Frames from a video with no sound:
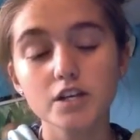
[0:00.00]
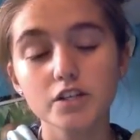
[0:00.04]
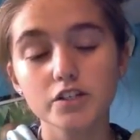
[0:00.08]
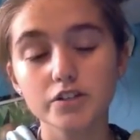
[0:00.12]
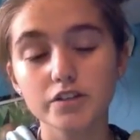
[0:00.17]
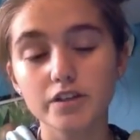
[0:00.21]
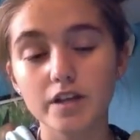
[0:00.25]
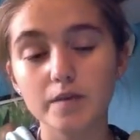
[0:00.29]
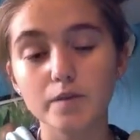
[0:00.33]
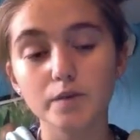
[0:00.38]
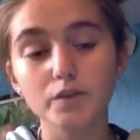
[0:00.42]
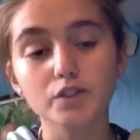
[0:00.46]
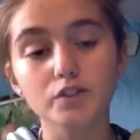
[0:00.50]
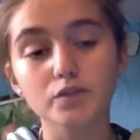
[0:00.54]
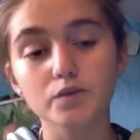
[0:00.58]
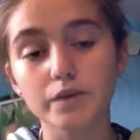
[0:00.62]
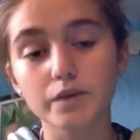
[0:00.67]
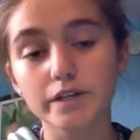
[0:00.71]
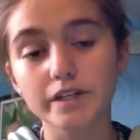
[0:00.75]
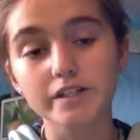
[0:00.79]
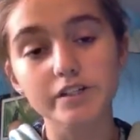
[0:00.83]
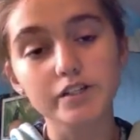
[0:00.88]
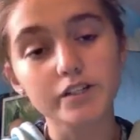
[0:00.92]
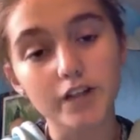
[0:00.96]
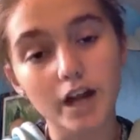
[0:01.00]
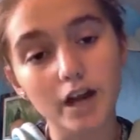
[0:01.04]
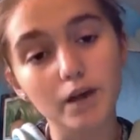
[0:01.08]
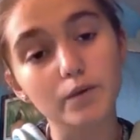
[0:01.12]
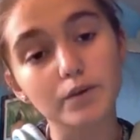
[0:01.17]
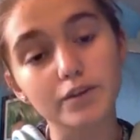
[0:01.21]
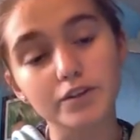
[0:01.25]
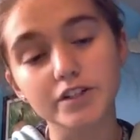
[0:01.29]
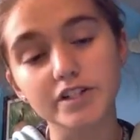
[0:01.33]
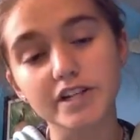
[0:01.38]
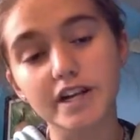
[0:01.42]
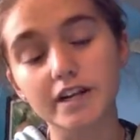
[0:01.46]
she's able to reach out
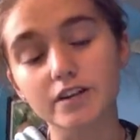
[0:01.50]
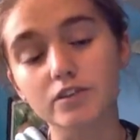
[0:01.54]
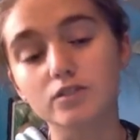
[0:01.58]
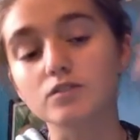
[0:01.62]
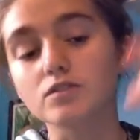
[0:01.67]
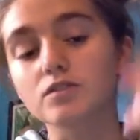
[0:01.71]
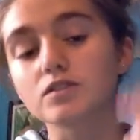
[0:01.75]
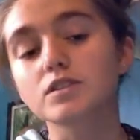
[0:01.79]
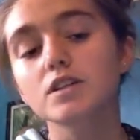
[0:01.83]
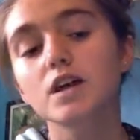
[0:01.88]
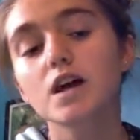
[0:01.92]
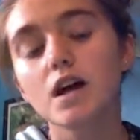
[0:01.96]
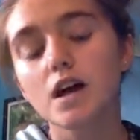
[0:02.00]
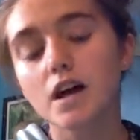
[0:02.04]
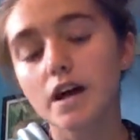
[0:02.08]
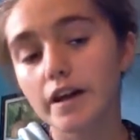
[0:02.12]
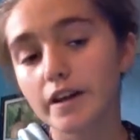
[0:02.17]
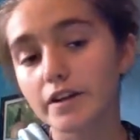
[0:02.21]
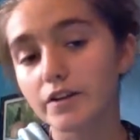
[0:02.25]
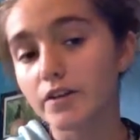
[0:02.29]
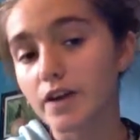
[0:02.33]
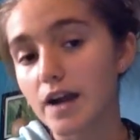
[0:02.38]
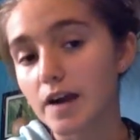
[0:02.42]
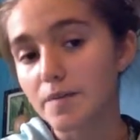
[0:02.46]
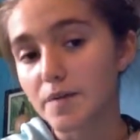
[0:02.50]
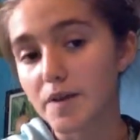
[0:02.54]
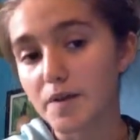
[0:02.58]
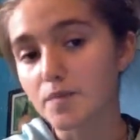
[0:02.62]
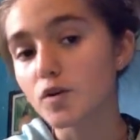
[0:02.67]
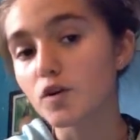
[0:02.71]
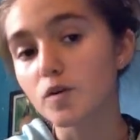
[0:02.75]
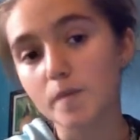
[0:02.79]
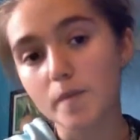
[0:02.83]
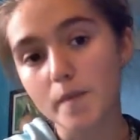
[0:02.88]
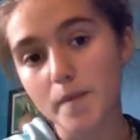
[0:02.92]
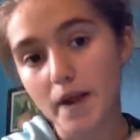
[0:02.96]
with her tentacles and grab me
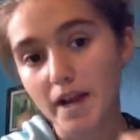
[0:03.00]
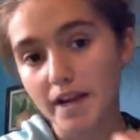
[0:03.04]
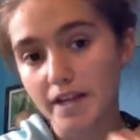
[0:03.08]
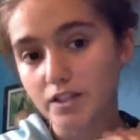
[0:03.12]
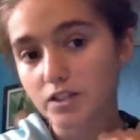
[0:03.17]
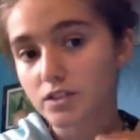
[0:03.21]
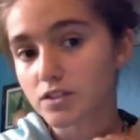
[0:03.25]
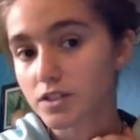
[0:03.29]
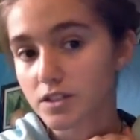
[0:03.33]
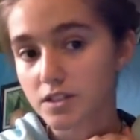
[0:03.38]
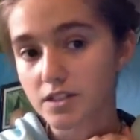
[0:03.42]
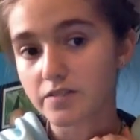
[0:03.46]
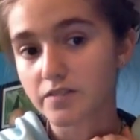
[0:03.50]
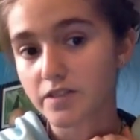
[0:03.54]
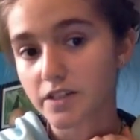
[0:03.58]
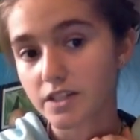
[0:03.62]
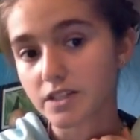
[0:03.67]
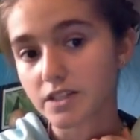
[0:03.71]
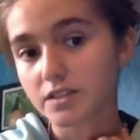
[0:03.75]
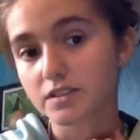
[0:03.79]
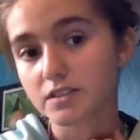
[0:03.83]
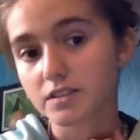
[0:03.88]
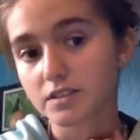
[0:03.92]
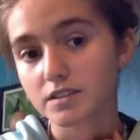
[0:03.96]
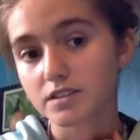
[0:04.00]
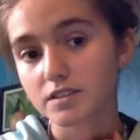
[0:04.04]
and pull me back into the TV.